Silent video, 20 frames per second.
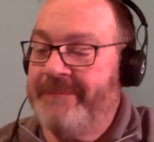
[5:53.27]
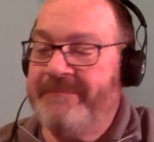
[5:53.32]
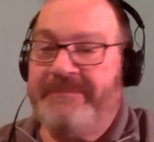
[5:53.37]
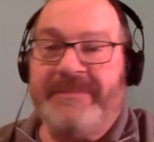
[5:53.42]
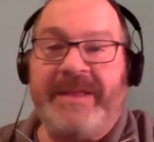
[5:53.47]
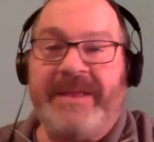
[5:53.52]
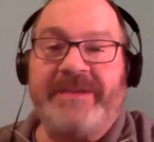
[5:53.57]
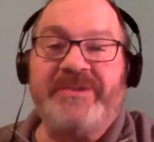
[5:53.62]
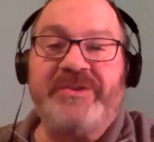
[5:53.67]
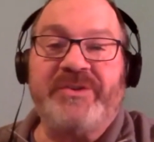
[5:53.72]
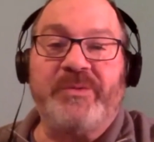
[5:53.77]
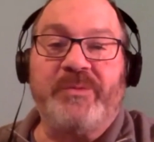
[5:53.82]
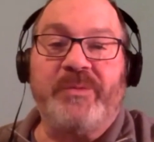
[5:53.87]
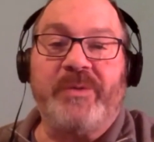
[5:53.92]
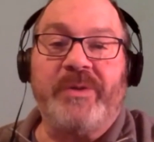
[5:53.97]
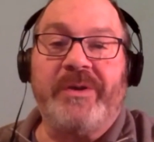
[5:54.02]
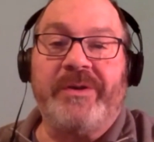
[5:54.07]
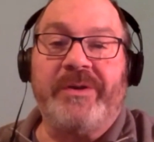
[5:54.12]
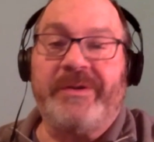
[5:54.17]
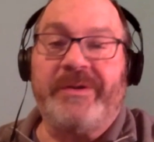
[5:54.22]
not sure
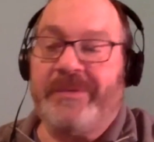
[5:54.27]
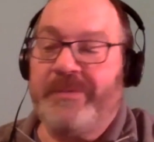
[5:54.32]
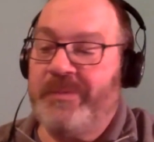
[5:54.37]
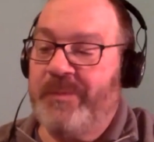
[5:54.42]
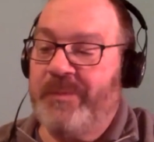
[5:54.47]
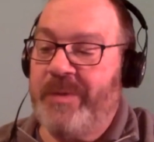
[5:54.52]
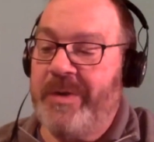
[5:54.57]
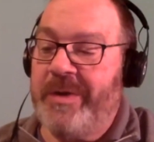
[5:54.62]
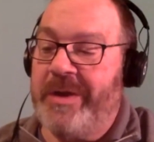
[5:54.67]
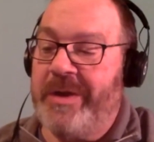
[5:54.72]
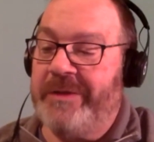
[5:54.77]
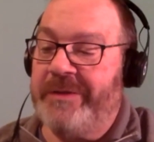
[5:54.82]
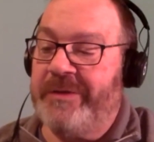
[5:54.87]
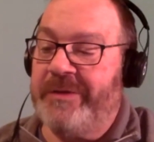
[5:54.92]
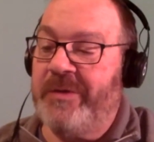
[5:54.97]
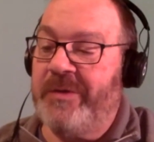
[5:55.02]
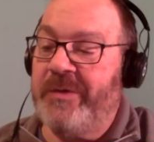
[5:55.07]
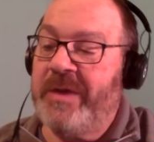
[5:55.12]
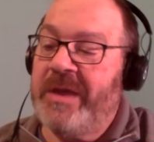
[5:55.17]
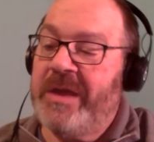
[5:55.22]
where I'd
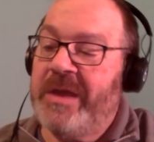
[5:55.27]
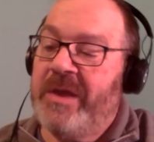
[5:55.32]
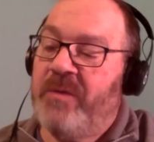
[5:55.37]
go.